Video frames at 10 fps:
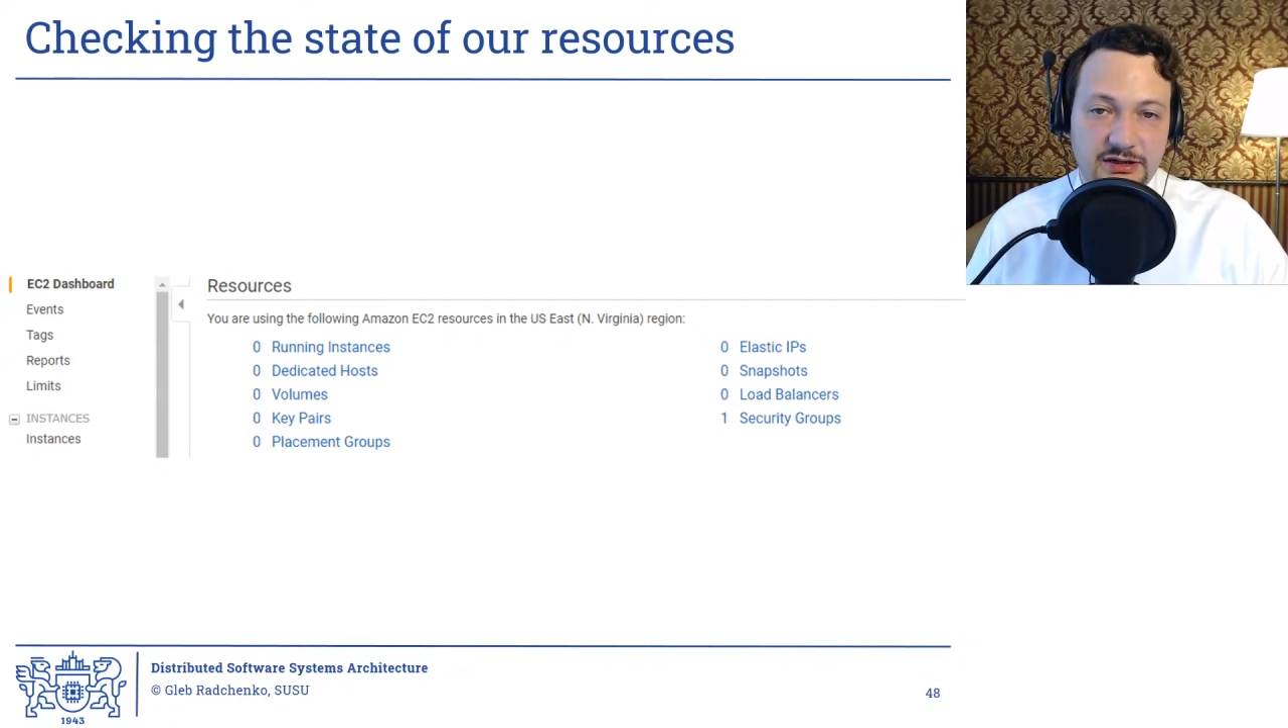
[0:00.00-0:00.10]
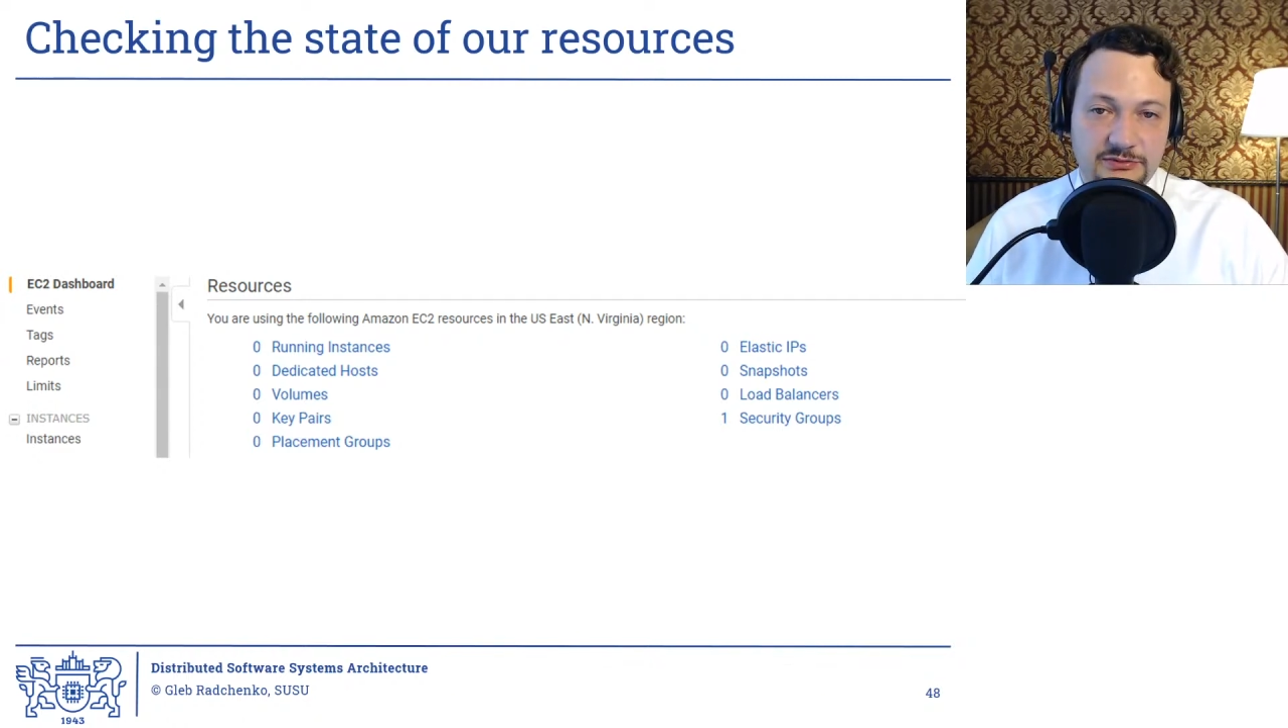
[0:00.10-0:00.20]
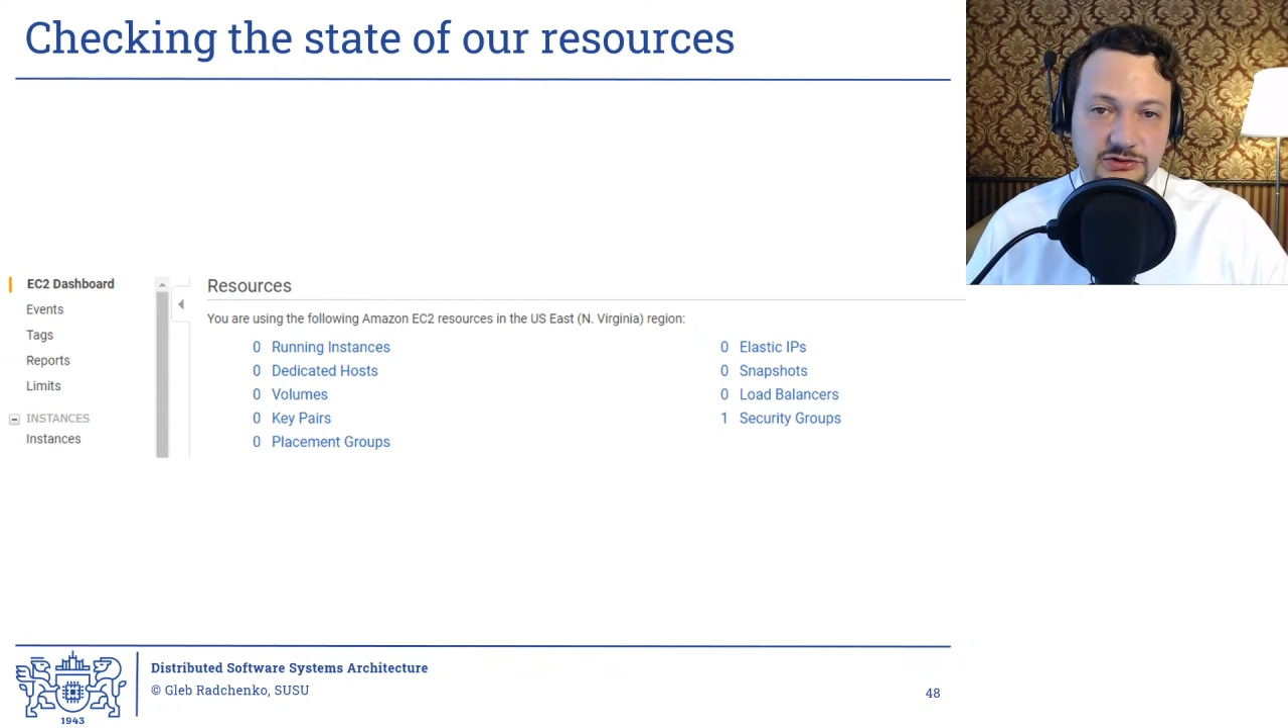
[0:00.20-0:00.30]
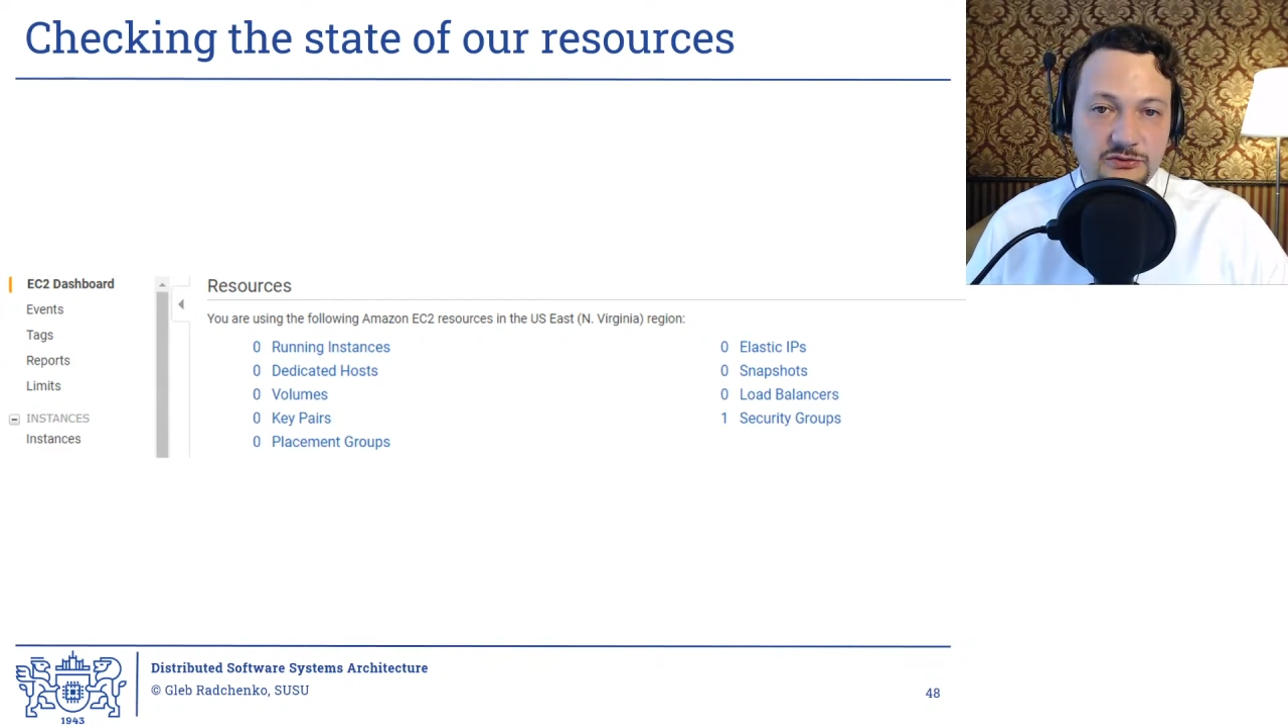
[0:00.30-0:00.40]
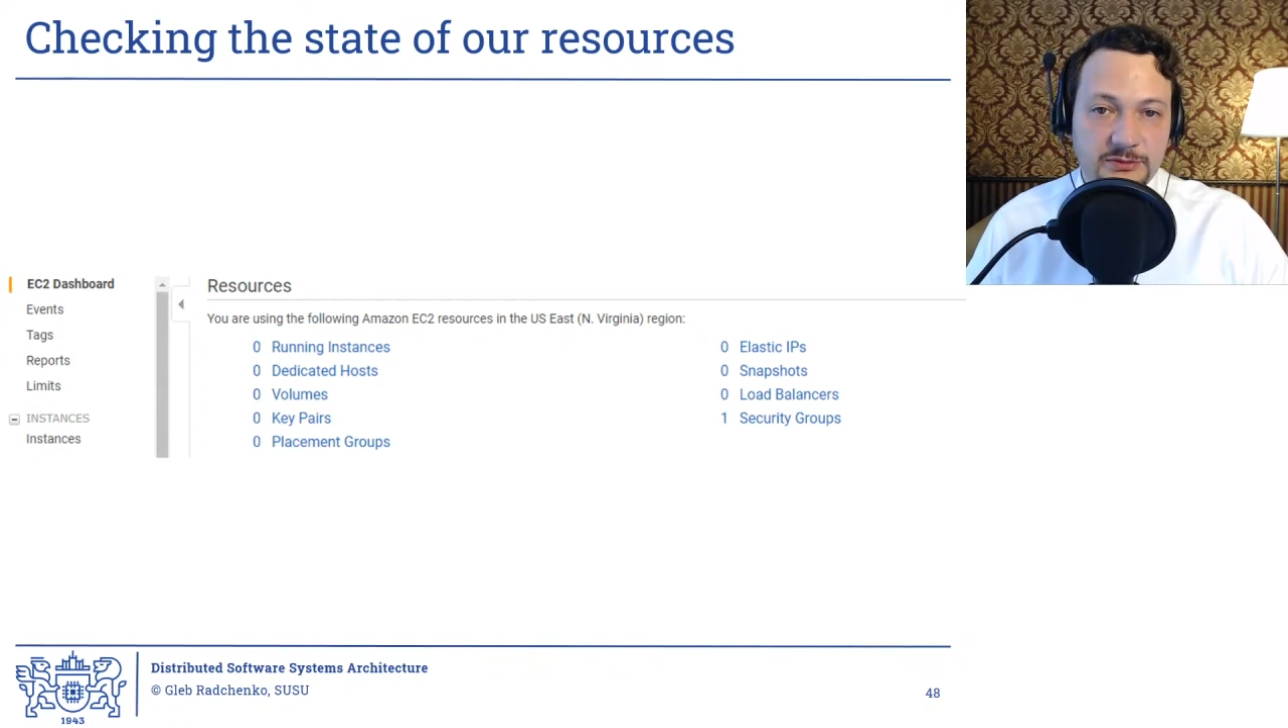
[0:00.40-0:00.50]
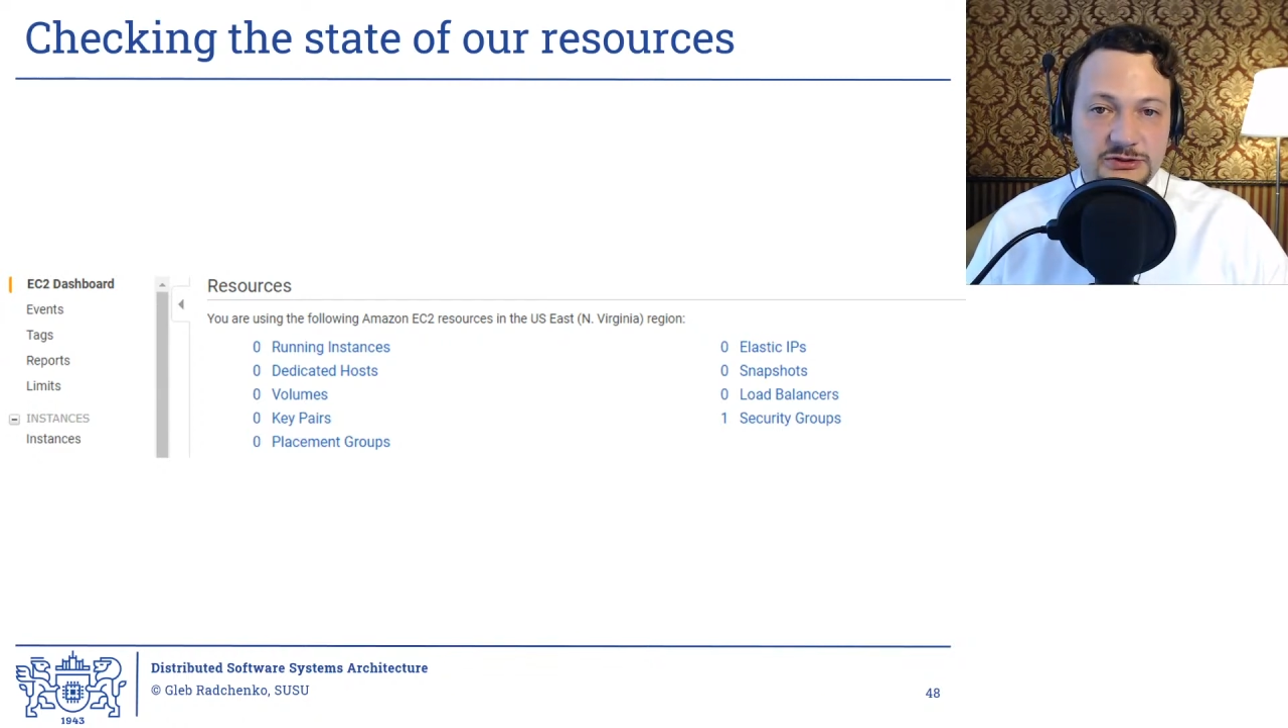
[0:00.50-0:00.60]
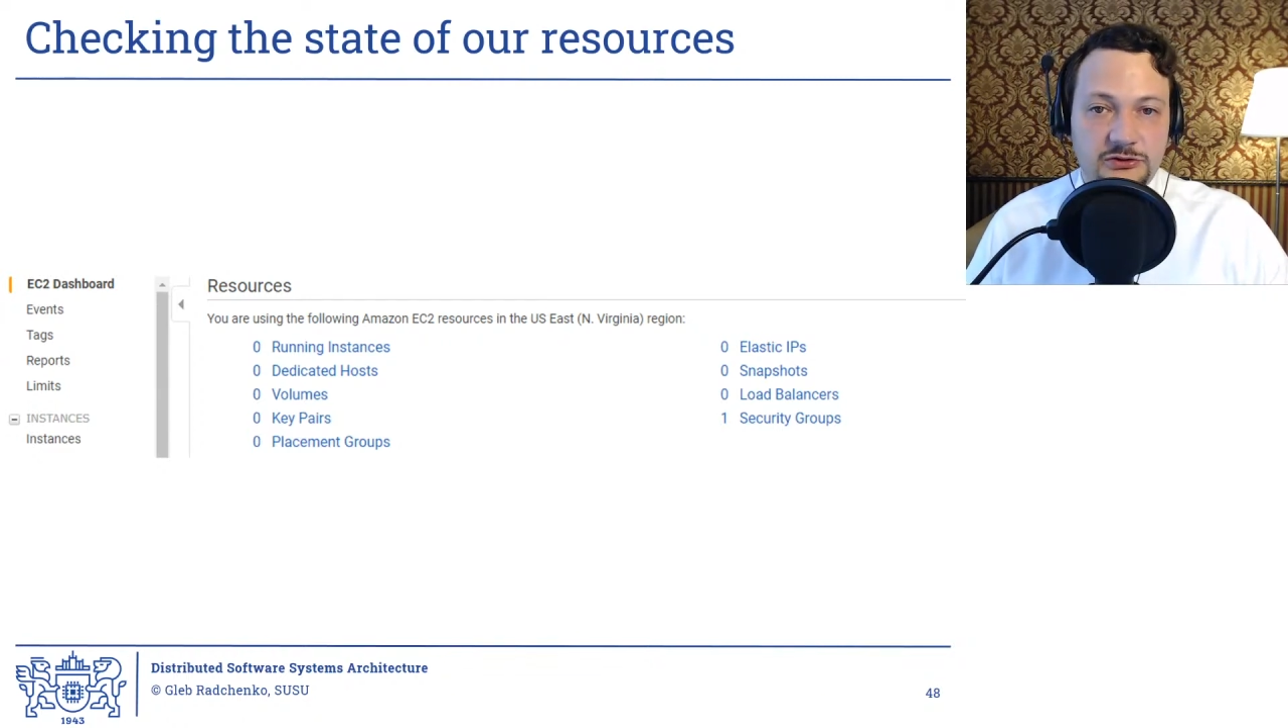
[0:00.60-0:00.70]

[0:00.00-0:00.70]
Amazon Web